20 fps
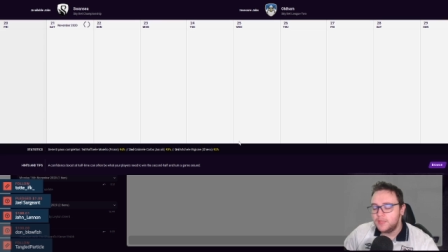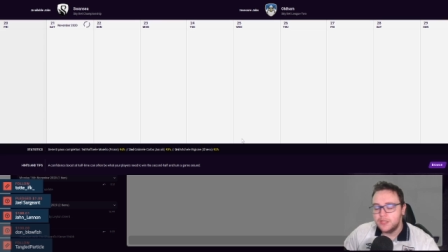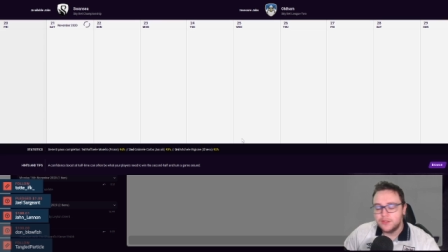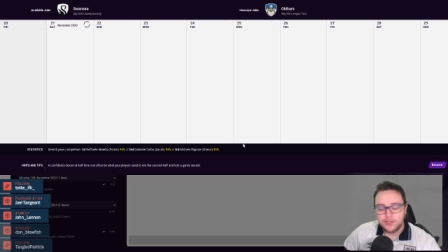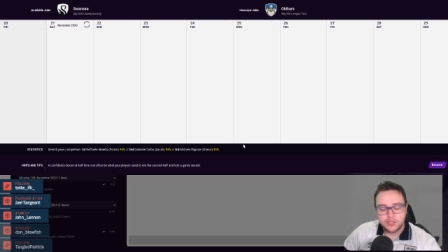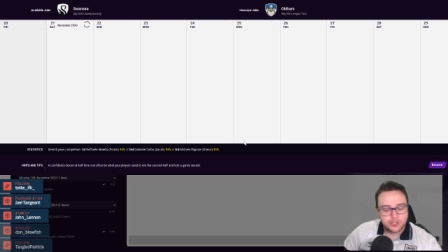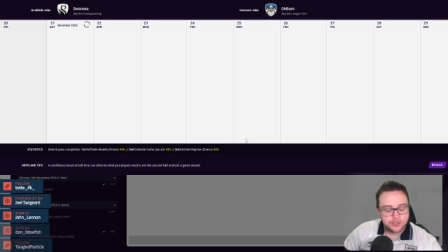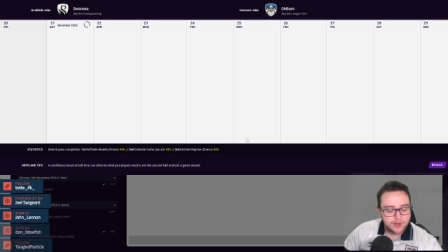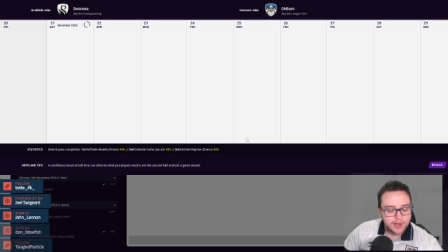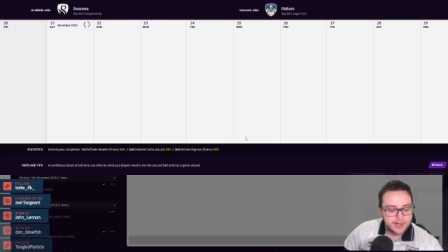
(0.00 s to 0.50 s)
the
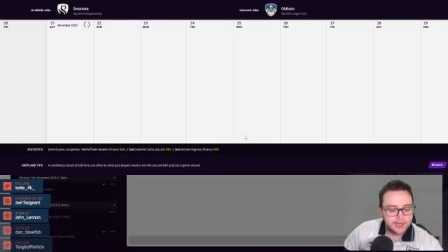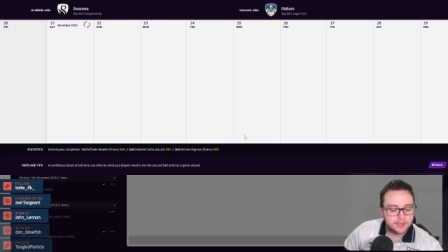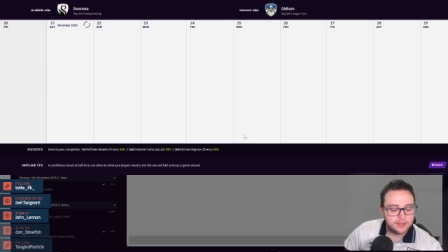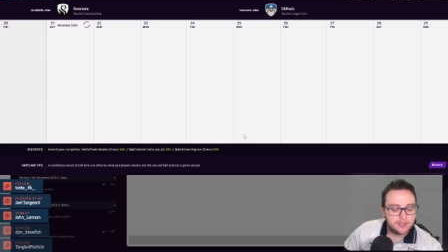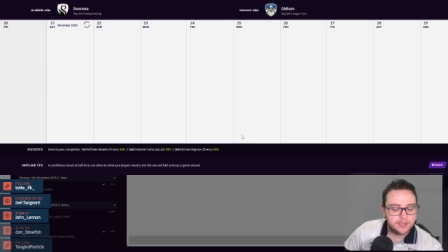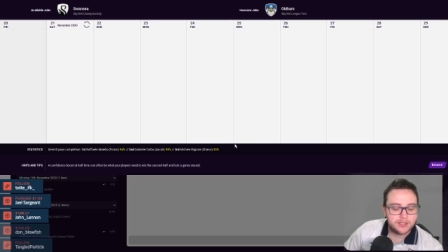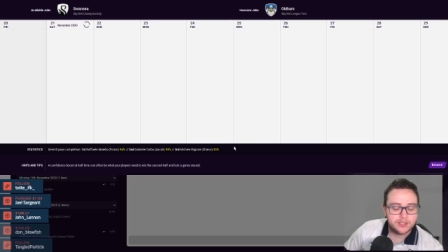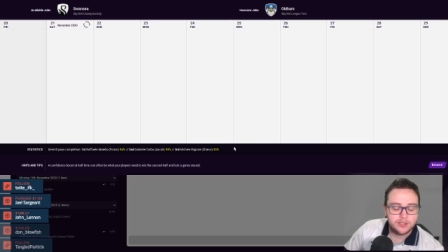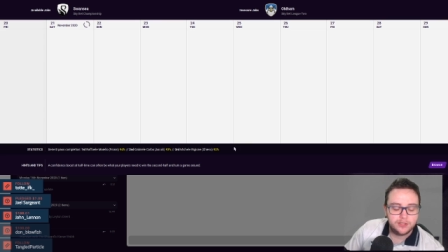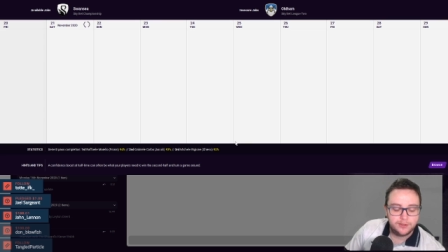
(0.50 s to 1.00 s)

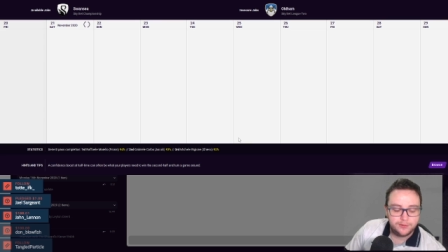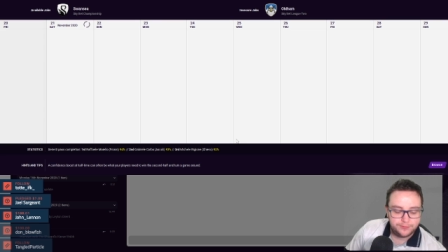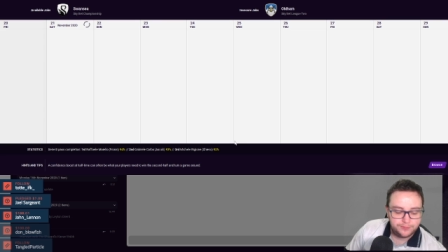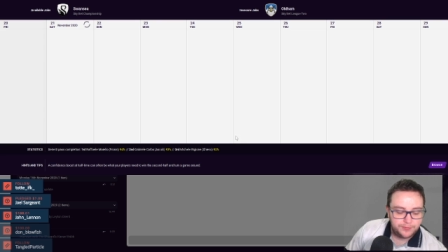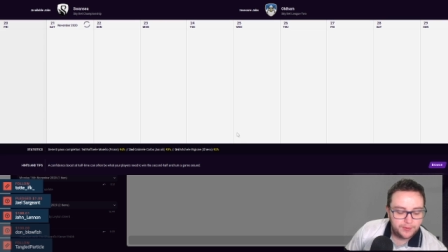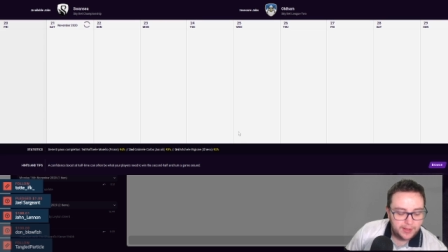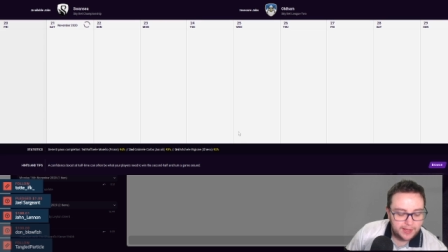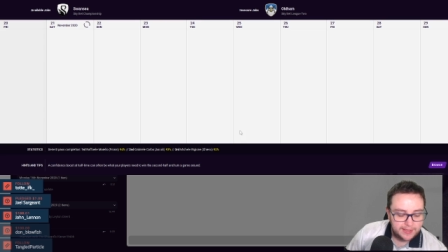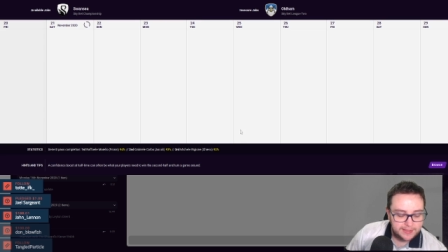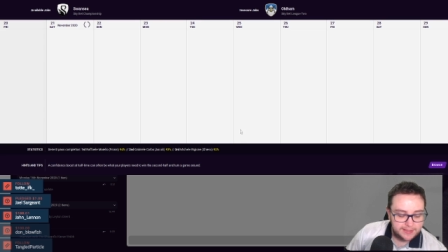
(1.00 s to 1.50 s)
Strikerless stuff
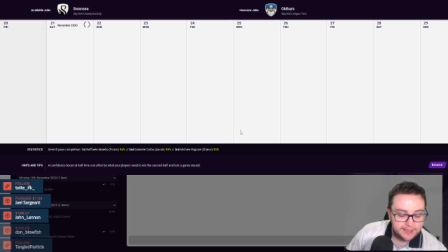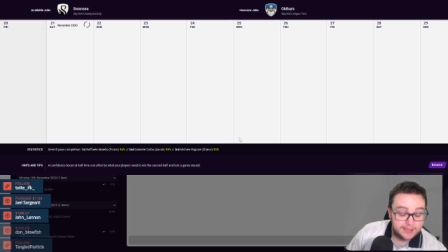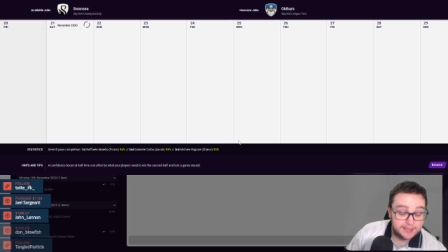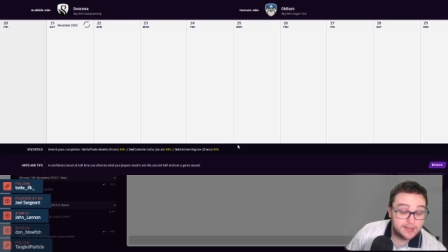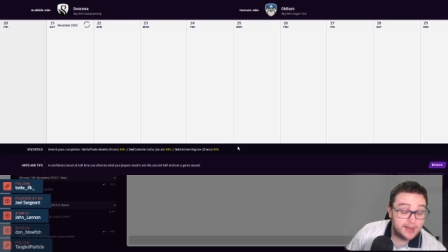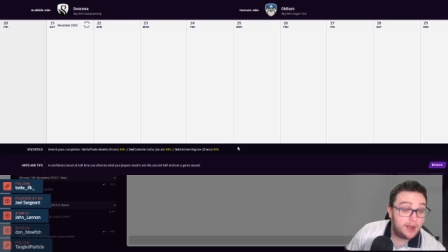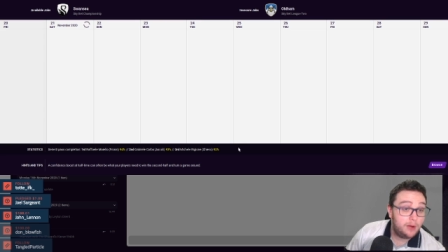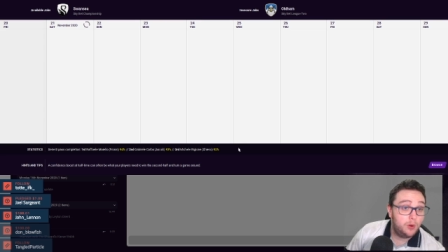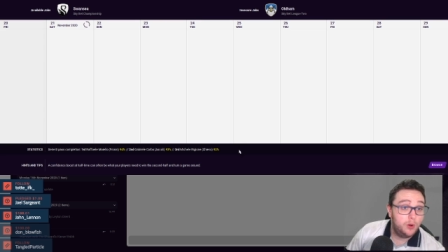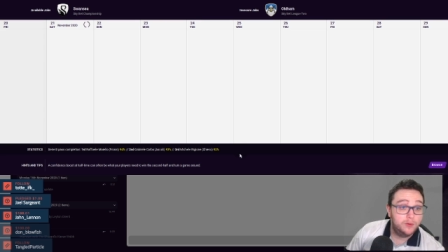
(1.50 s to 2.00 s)
is
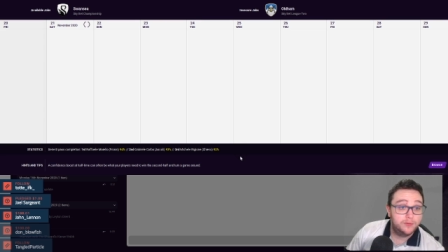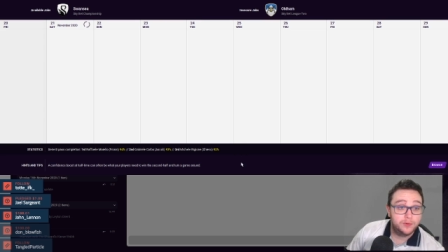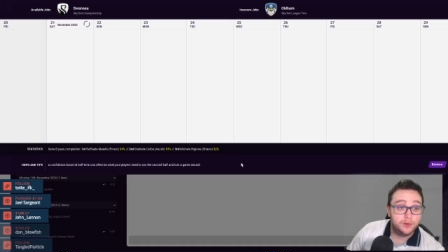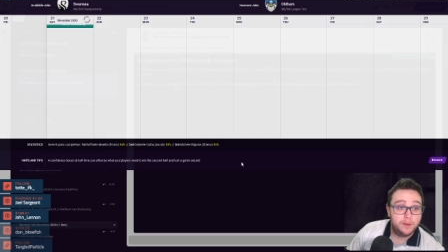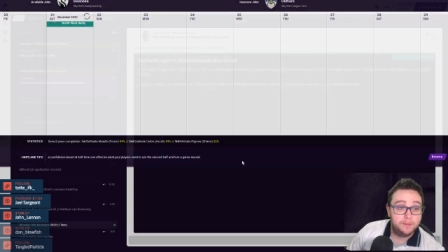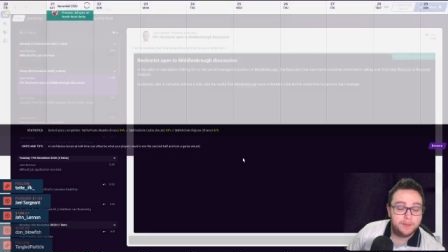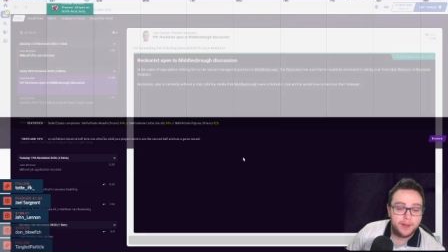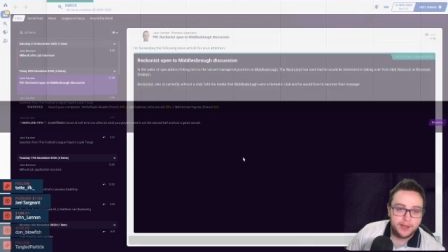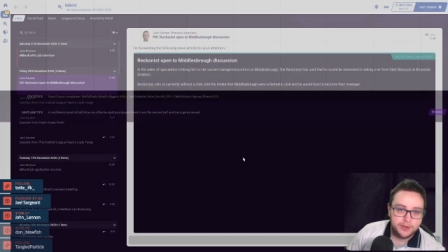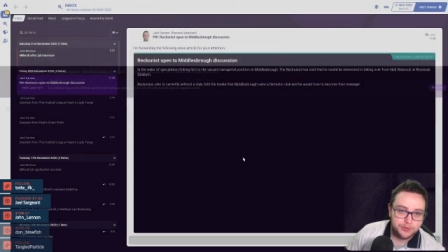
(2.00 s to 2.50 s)
now over
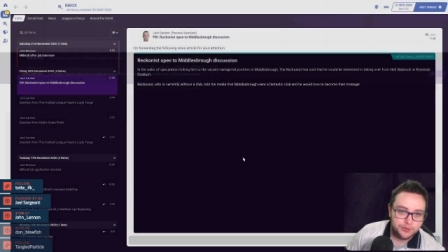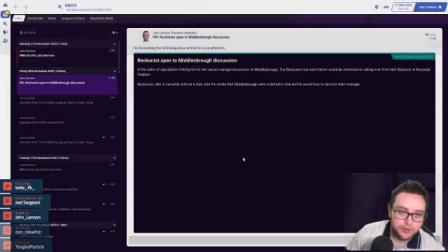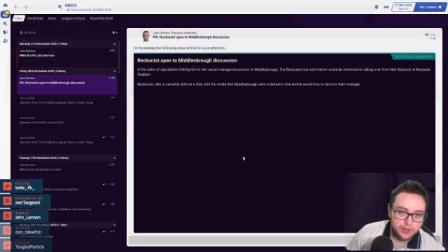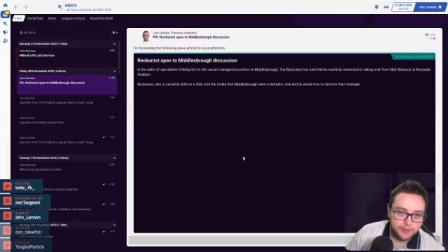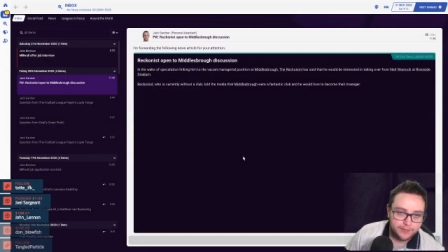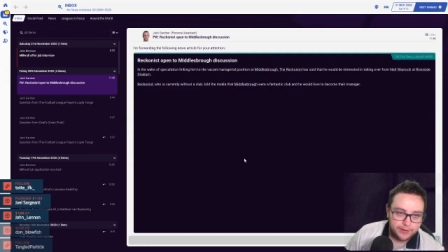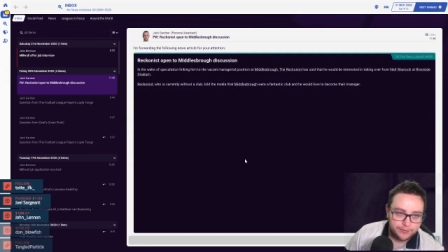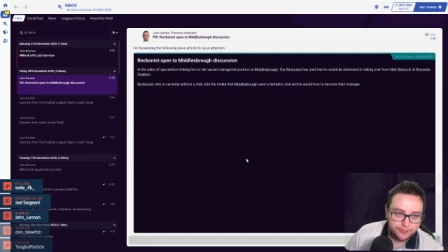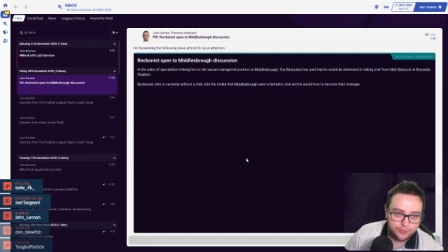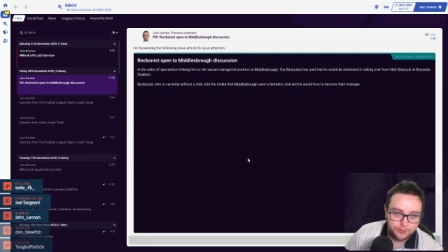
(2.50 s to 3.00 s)
on Patreon.
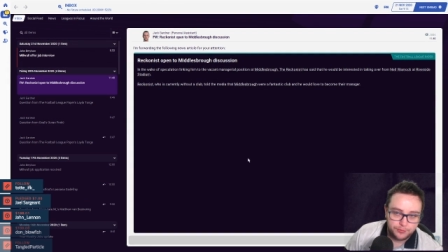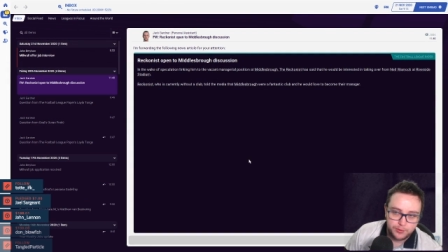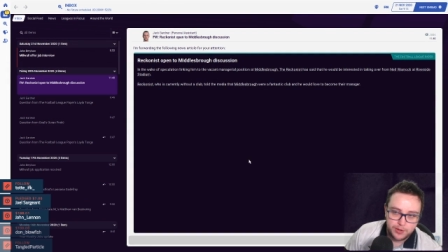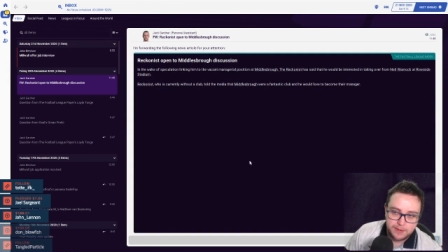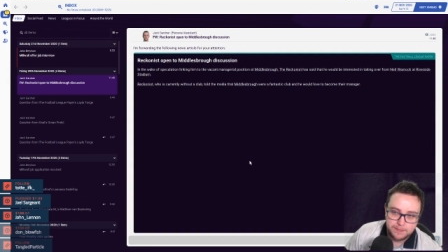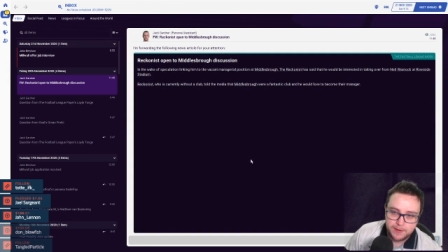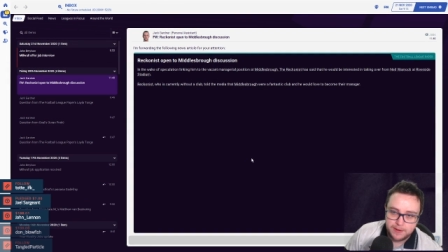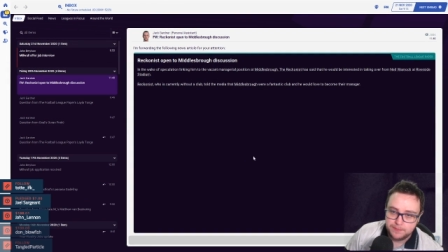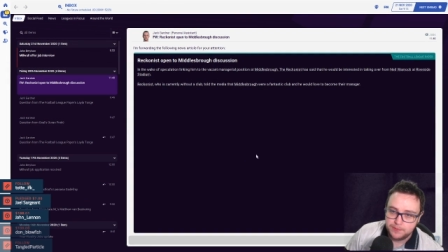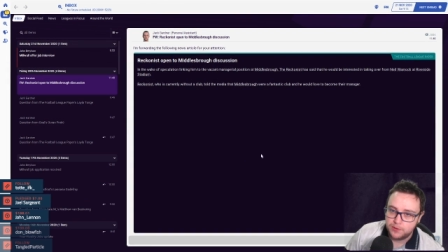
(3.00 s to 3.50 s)
I've had
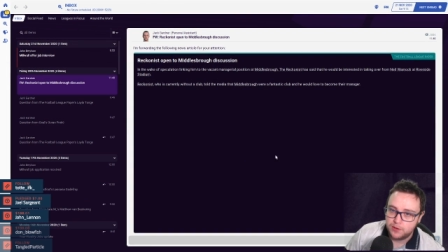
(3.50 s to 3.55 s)
three people